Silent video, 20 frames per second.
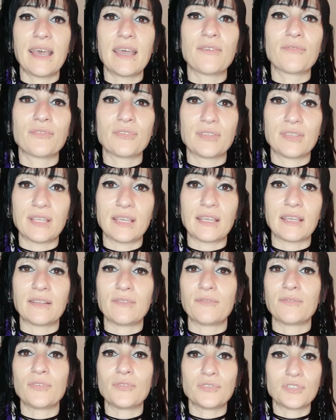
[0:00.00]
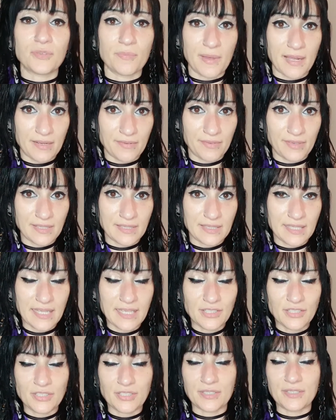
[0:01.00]
everything in future
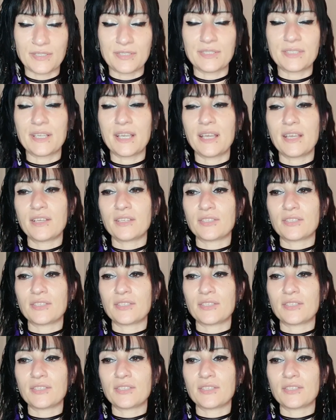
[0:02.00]
manifestations.